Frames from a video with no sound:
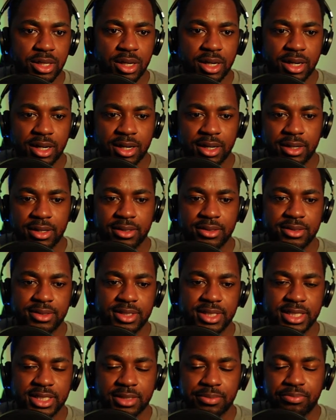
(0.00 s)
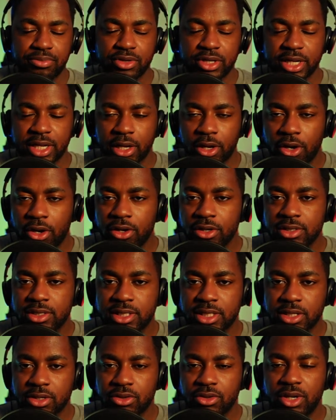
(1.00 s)
uh, it's pretty long,
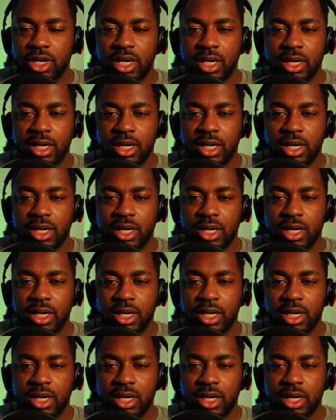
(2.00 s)
so